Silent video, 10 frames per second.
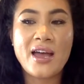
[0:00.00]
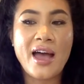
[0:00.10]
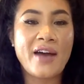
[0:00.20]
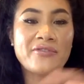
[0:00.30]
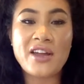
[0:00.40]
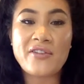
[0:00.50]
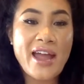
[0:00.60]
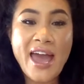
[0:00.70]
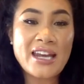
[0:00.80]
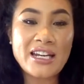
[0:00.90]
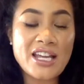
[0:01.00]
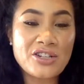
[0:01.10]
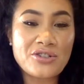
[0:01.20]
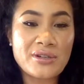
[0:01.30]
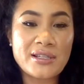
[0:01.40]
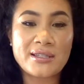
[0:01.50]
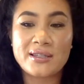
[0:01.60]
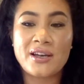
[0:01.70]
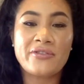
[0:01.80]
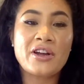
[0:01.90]
I've never had an interest
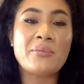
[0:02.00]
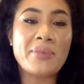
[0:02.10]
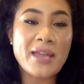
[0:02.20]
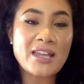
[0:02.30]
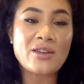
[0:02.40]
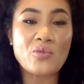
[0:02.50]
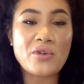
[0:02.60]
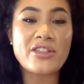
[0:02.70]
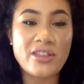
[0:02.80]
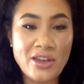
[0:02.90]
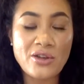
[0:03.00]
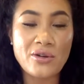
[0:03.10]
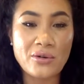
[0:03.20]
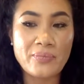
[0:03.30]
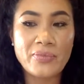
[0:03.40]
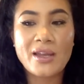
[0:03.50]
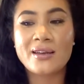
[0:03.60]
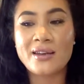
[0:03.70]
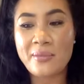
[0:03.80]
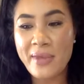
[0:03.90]
of competing with you.
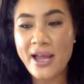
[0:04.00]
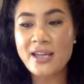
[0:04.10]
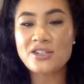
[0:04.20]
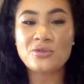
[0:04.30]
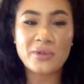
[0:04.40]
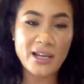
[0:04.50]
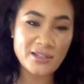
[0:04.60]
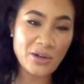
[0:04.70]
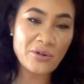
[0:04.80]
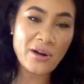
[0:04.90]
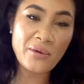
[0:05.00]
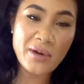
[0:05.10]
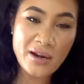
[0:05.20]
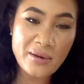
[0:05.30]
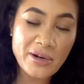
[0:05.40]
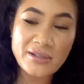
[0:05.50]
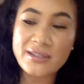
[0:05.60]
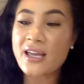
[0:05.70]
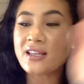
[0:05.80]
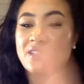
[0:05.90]
Now, mind you, when I told her I wanted a
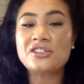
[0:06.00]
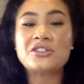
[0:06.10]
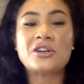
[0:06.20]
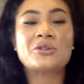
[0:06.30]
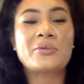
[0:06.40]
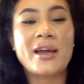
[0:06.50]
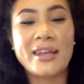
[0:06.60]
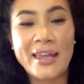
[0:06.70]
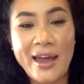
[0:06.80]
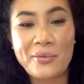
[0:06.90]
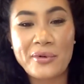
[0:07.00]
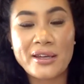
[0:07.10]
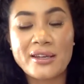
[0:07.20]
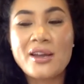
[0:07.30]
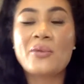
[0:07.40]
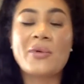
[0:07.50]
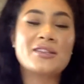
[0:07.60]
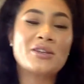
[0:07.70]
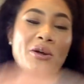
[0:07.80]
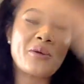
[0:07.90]
Mercedes, she turned around and got one. When I
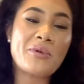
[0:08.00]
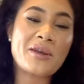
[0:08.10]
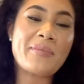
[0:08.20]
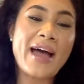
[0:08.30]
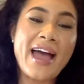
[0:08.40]
told her I wanted to buy a